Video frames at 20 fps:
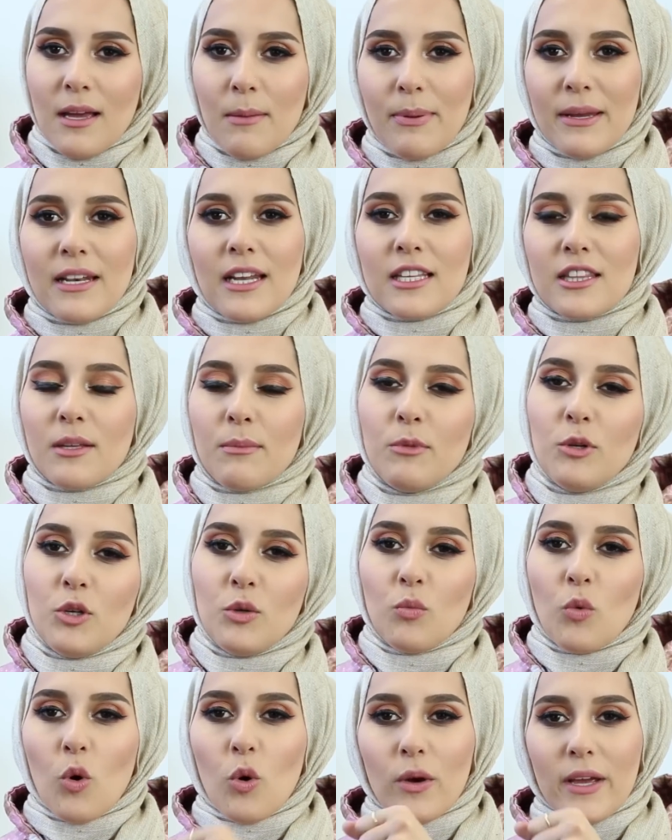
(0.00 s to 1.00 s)
A bit like the
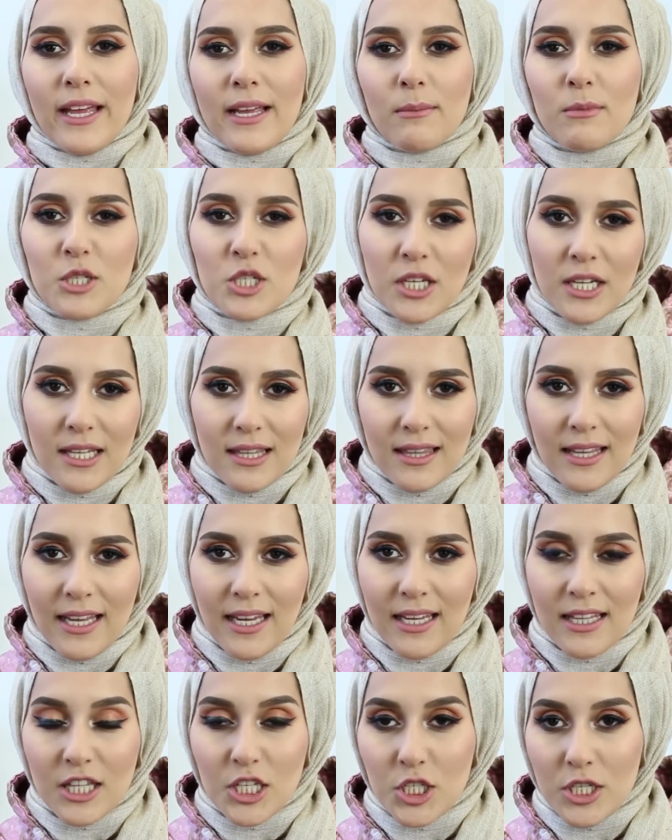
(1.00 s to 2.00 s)
moonwalking machine
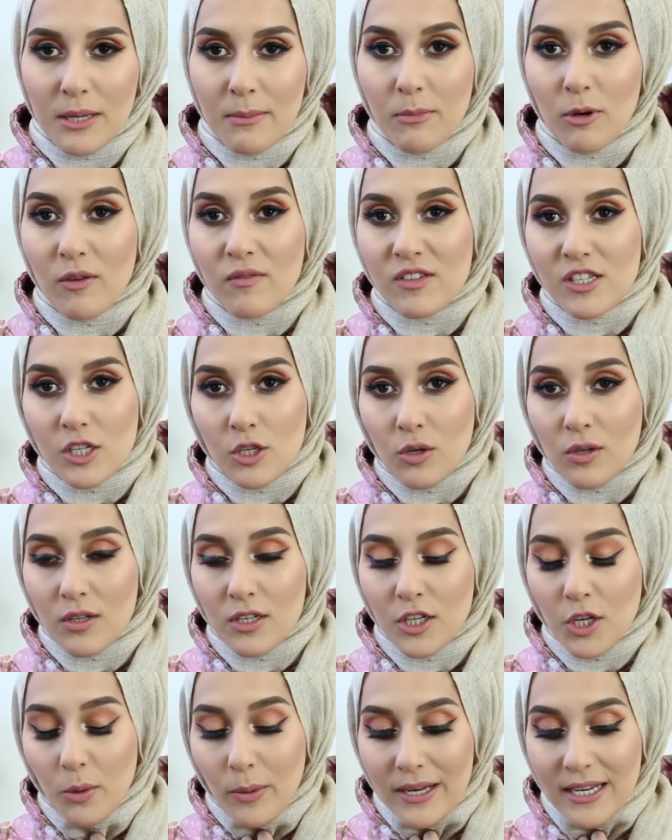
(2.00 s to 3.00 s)
thing in the gym, but obviously
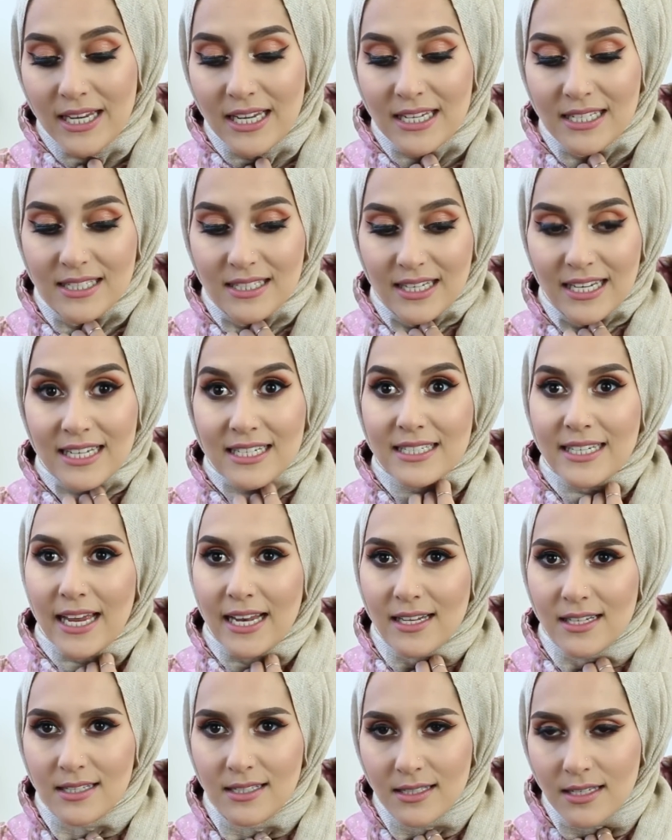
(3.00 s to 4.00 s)
nowhere near as
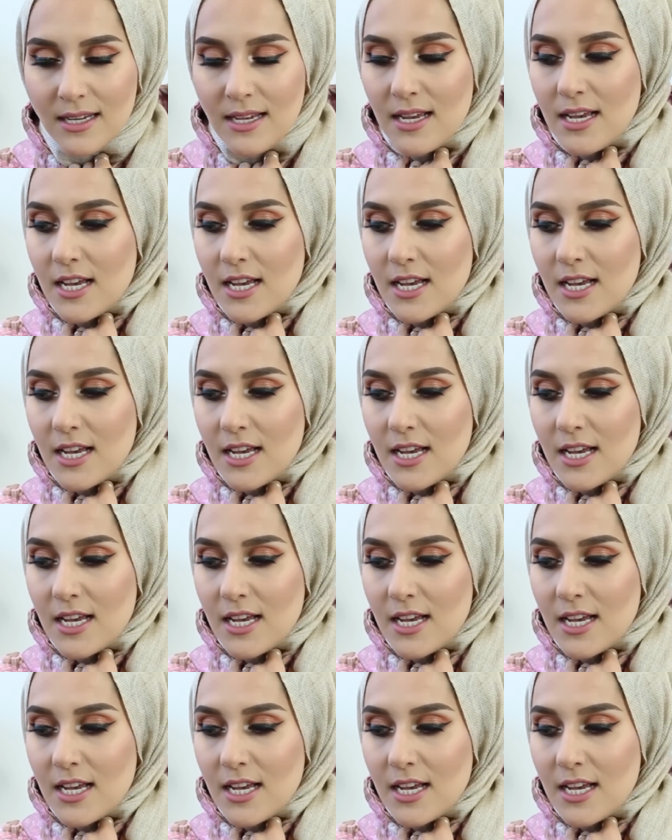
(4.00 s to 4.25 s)
intense.